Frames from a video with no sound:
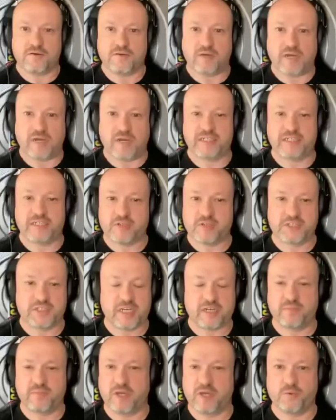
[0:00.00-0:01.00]
I double checked
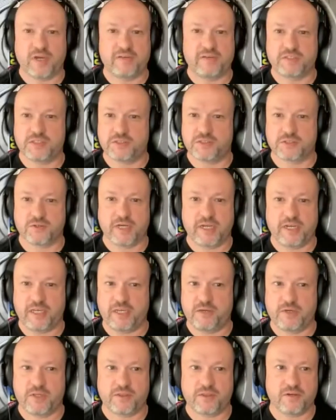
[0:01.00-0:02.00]
my wife's user ID
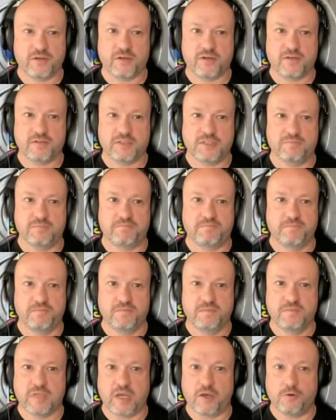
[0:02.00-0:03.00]
with her.
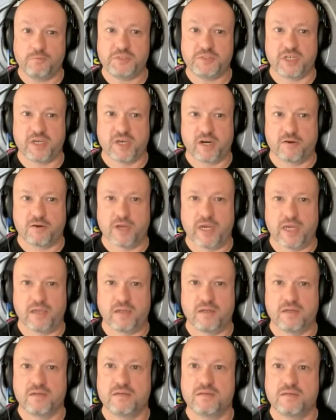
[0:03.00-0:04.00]
I hope she got it right.